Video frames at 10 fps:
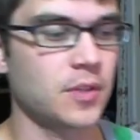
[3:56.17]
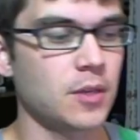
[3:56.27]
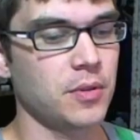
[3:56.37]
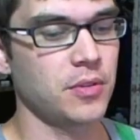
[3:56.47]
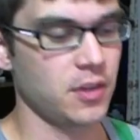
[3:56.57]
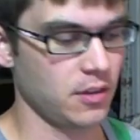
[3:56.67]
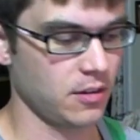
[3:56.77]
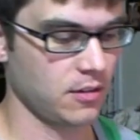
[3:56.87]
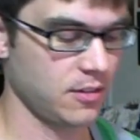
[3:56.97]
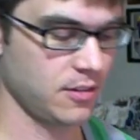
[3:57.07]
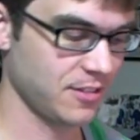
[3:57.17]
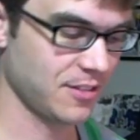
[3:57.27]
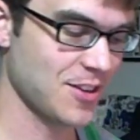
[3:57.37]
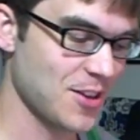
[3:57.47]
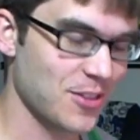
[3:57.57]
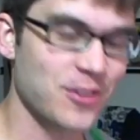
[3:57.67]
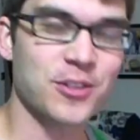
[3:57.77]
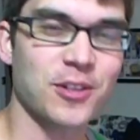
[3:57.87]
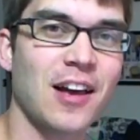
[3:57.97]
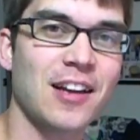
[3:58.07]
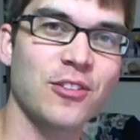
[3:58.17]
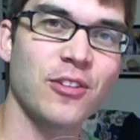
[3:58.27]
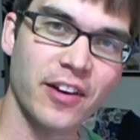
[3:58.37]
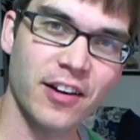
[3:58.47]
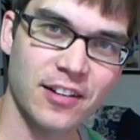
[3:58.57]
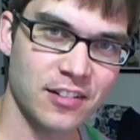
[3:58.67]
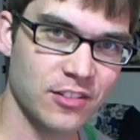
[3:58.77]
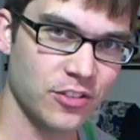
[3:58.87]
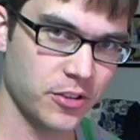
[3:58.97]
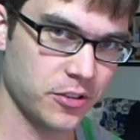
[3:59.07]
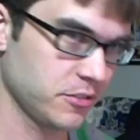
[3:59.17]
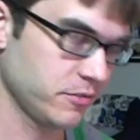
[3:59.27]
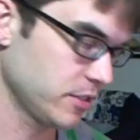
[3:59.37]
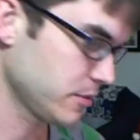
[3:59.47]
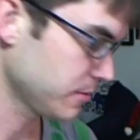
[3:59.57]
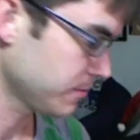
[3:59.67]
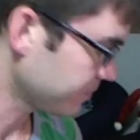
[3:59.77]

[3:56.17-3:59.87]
But there's a lot going on in the nose of this.